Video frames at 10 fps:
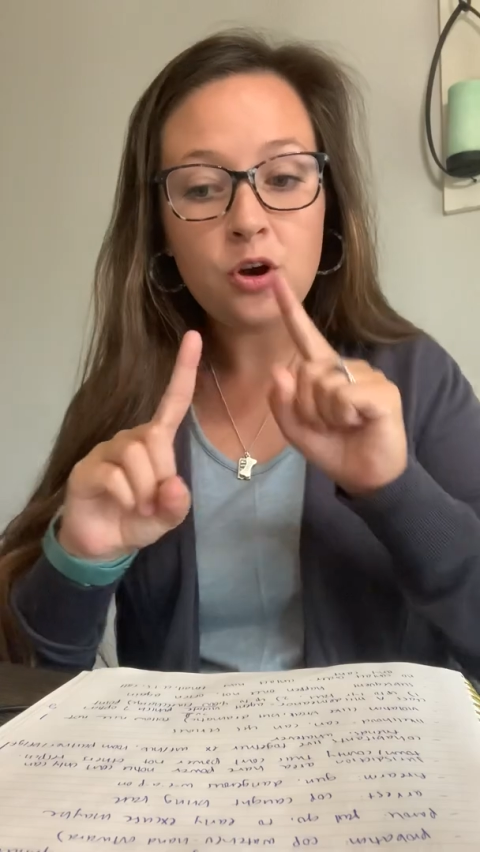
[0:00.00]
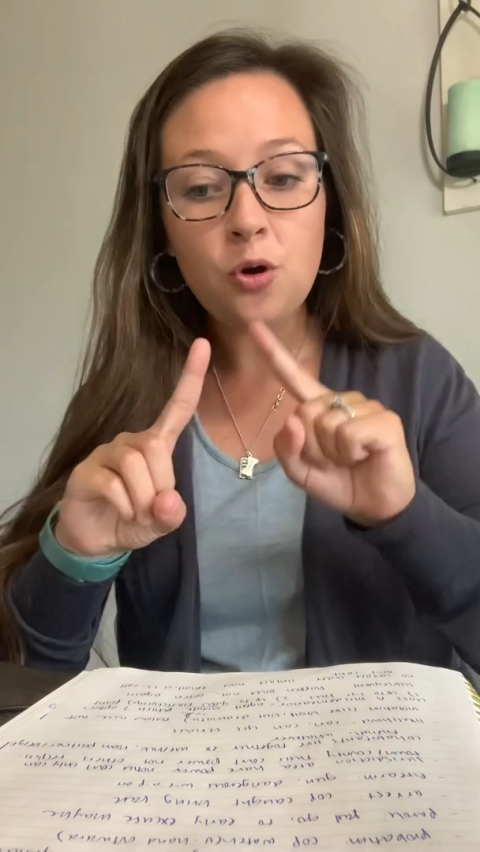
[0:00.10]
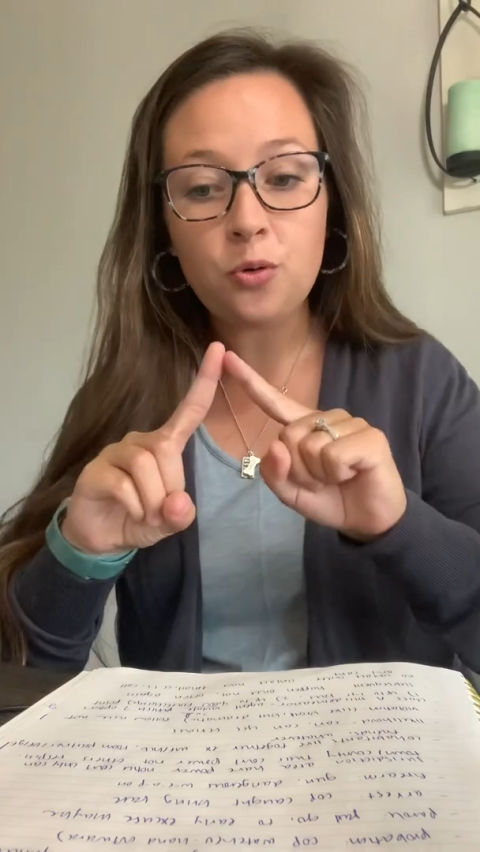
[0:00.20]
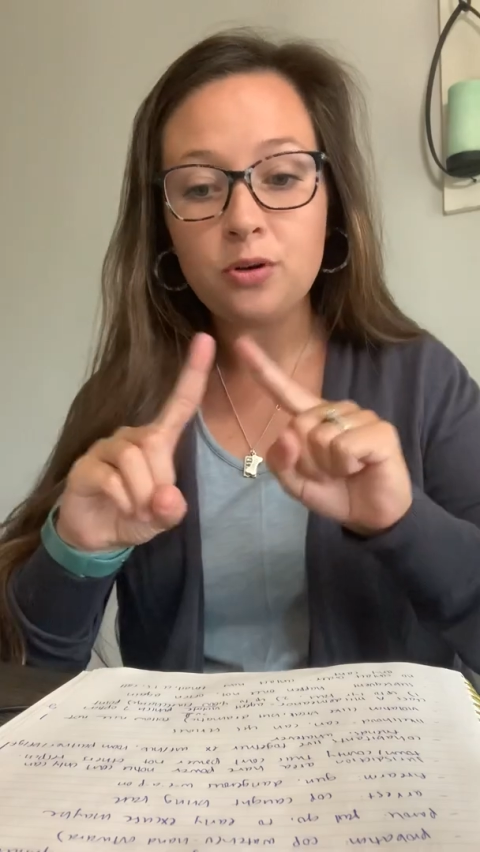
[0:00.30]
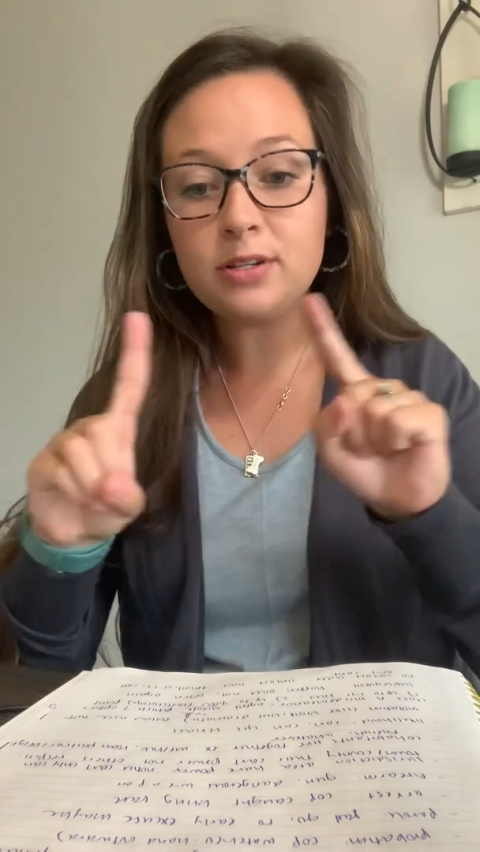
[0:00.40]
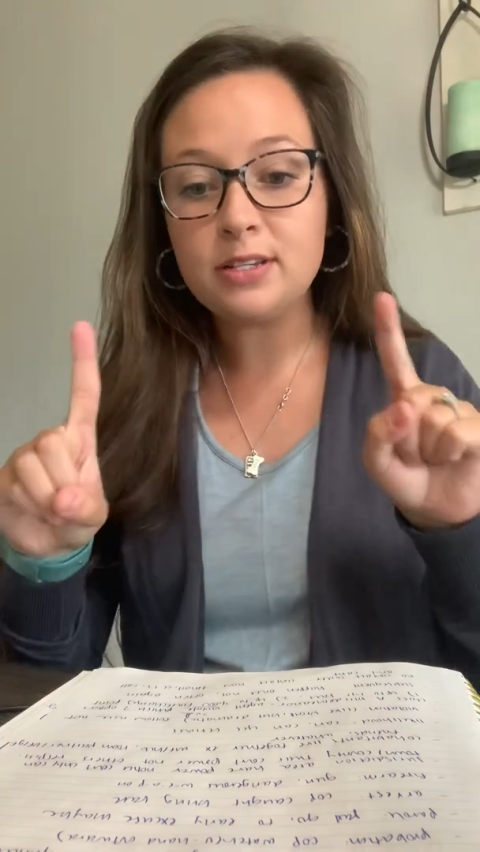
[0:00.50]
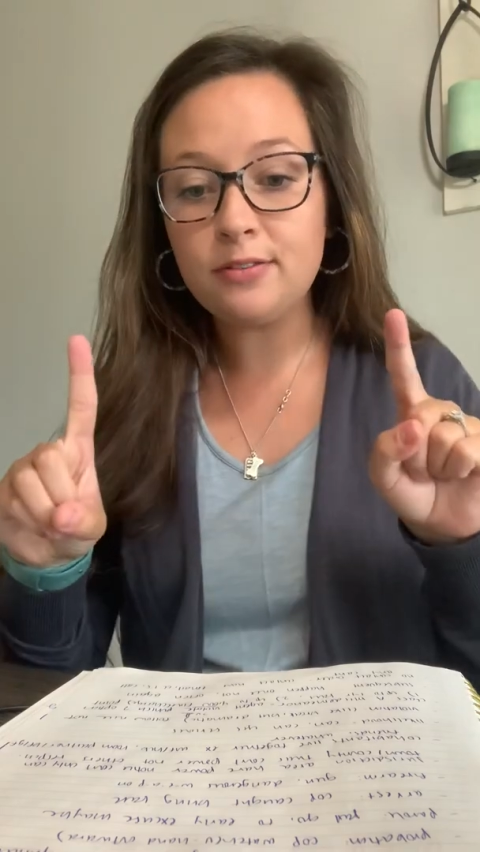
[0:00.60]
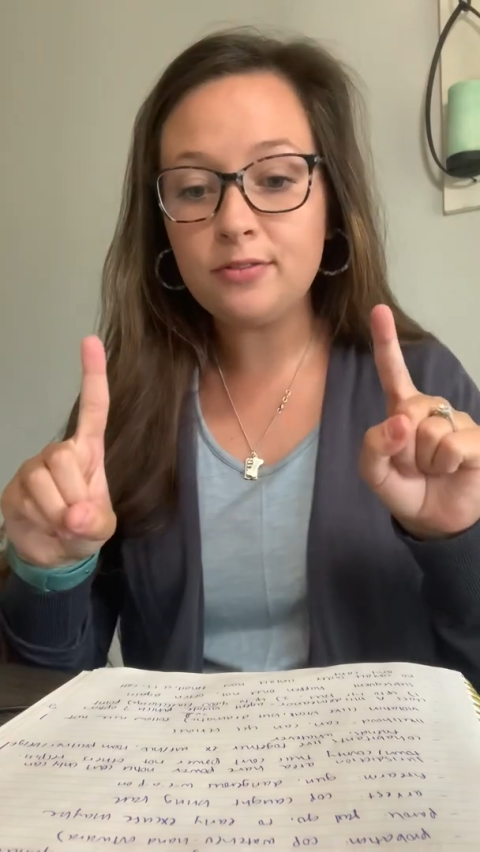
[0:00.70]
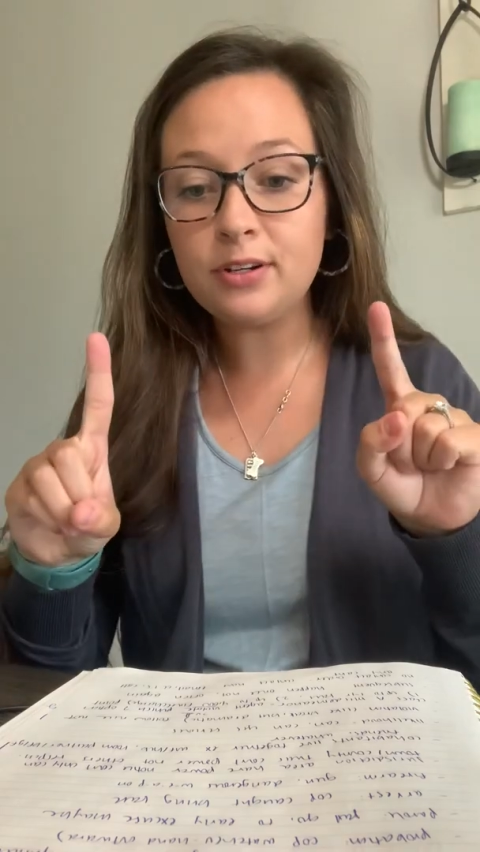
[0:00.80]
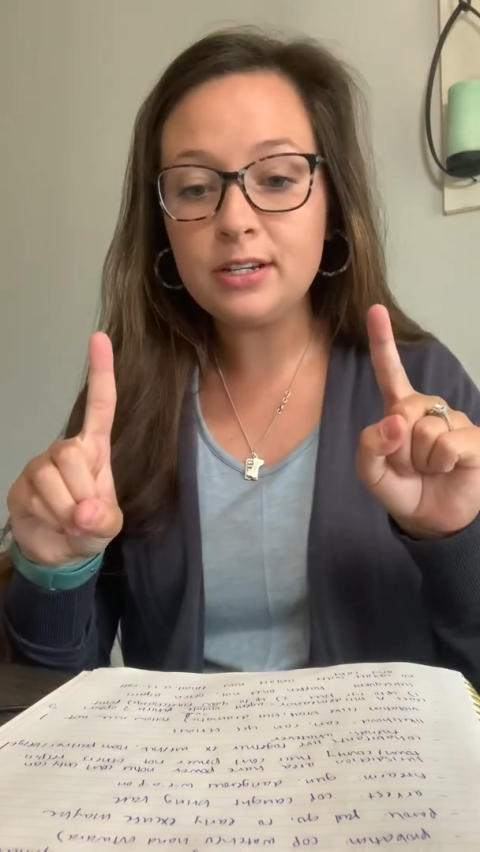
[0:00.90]
or
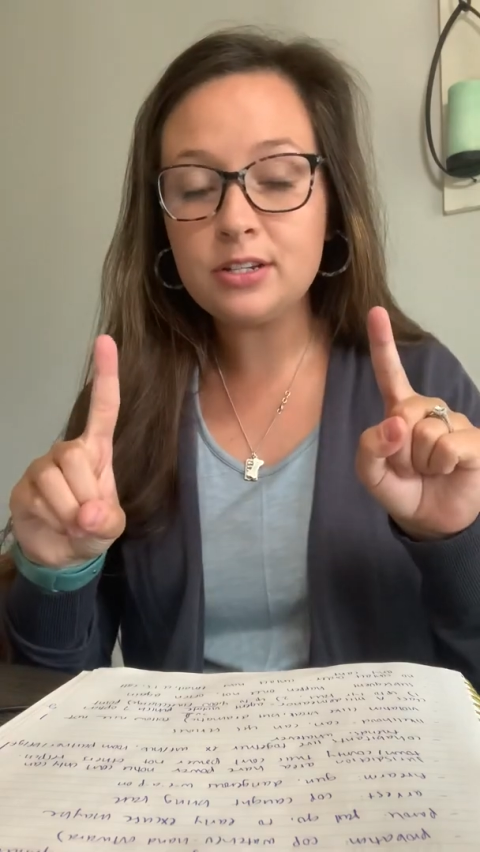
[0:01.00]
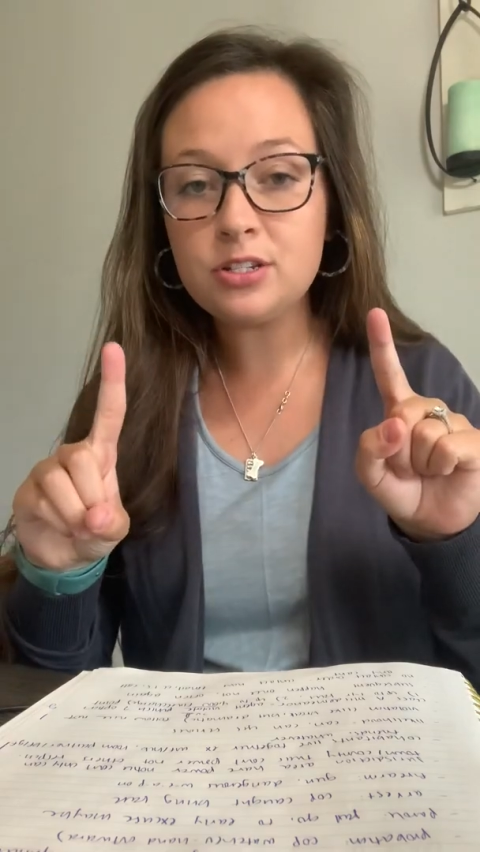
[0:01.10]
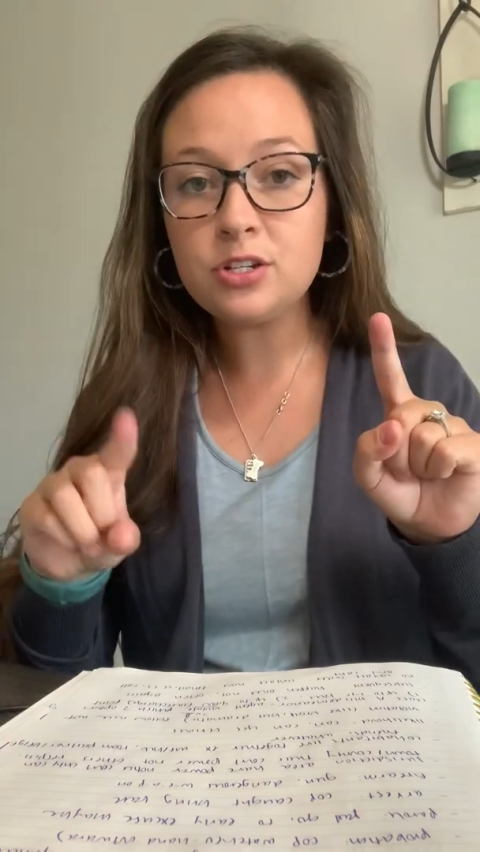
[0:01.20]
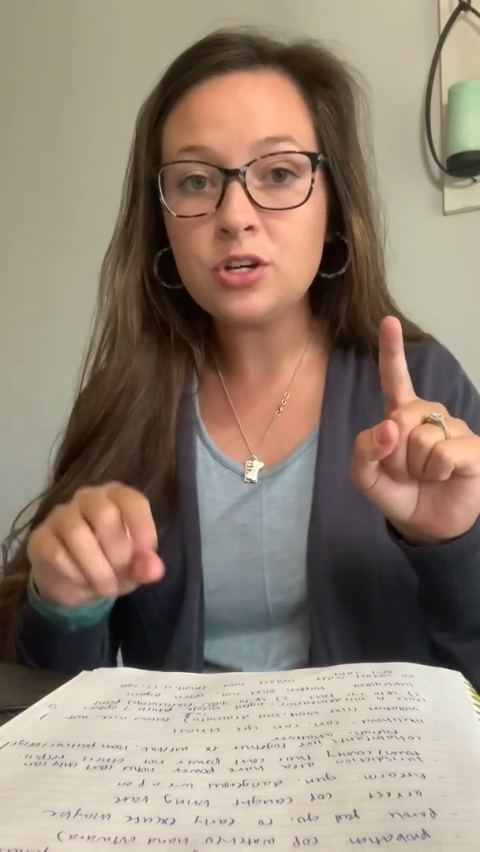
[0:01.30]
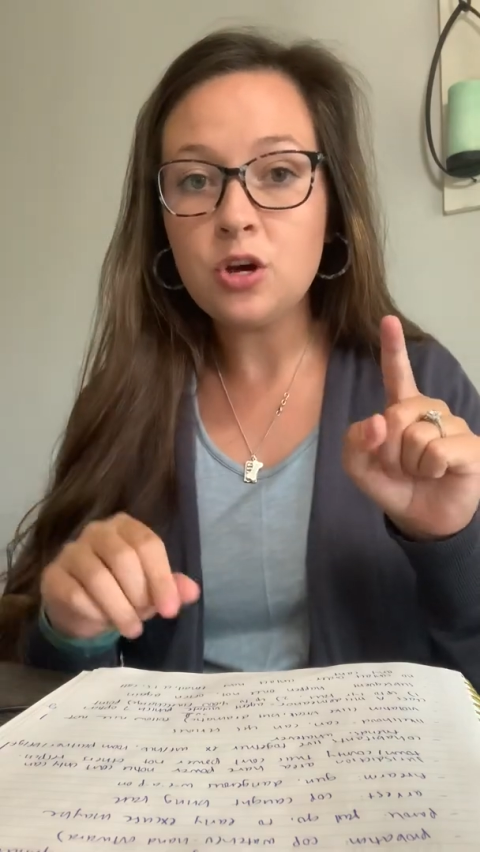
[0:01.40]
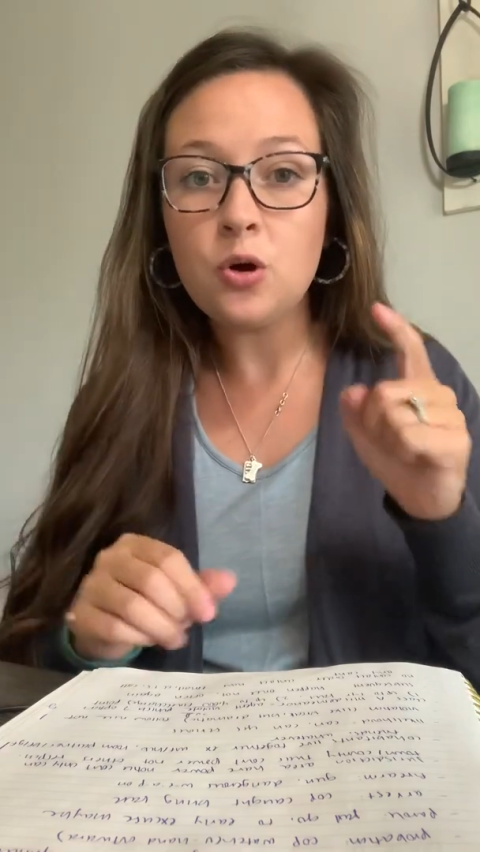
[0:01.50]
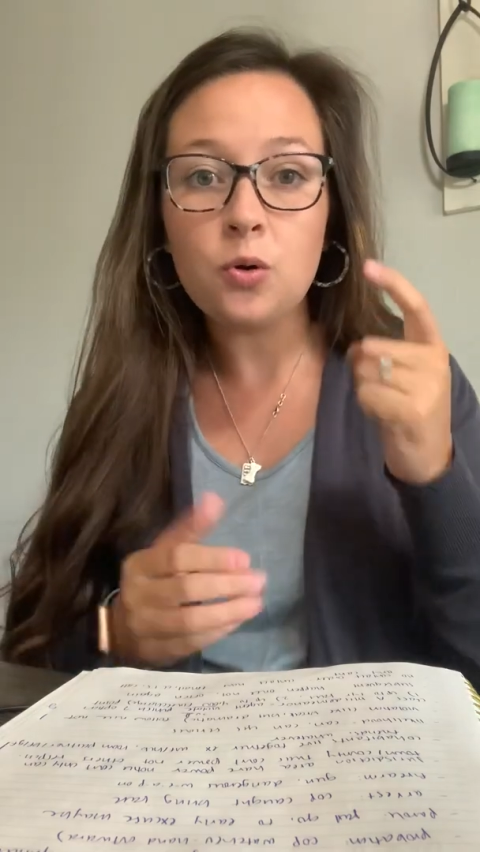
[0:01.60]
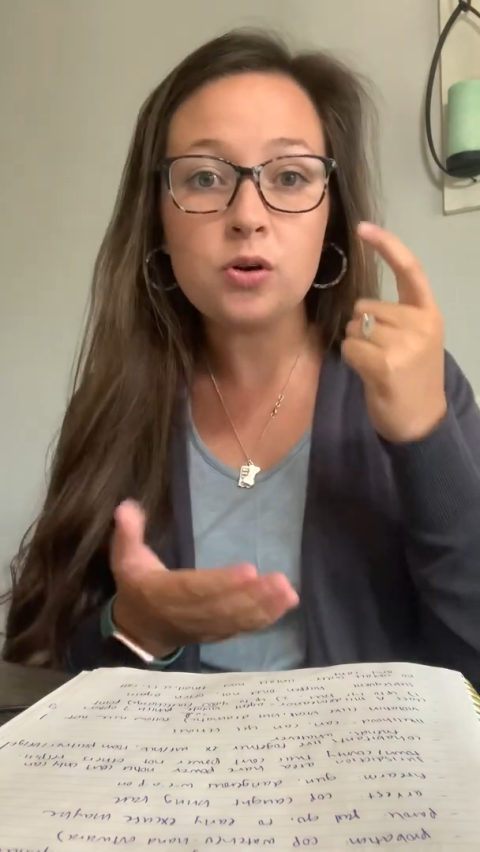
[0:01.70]
different or